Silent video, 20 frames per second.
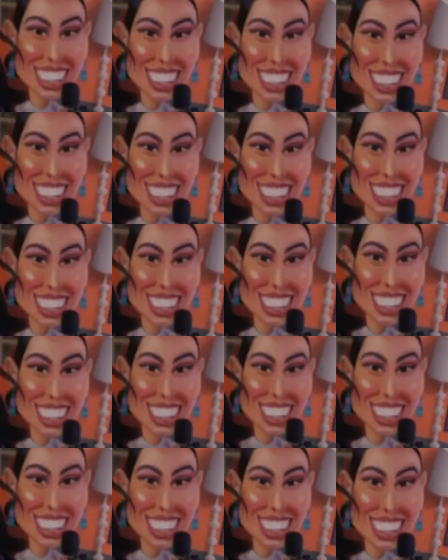
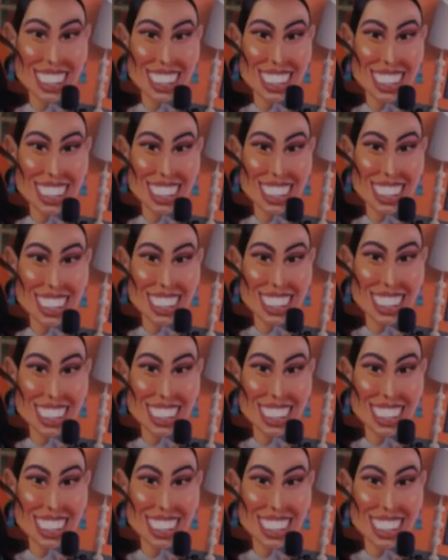
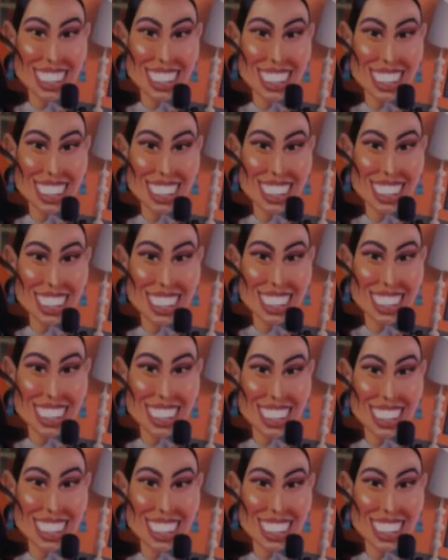
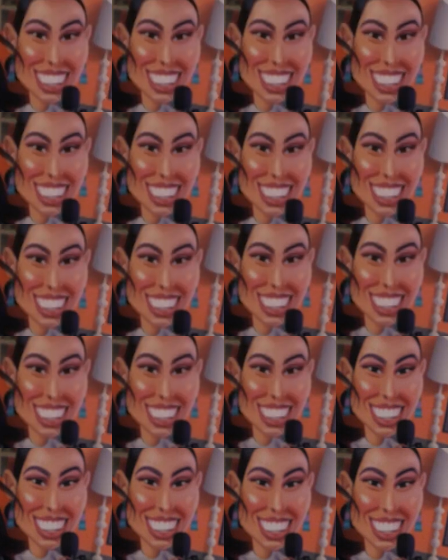
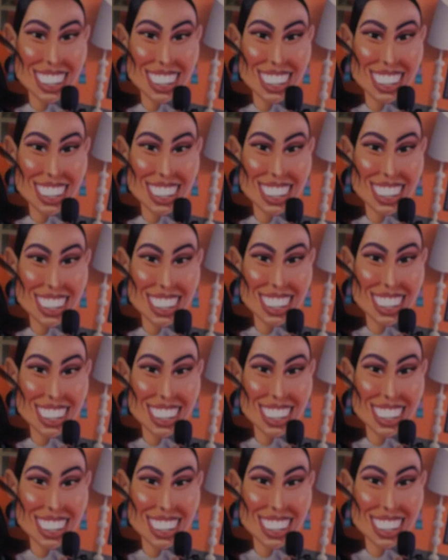
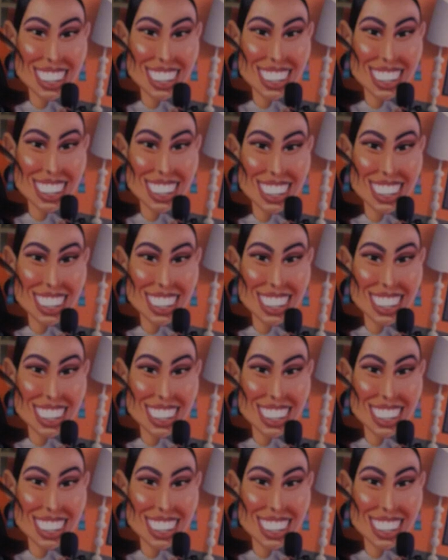This person isn't speaking.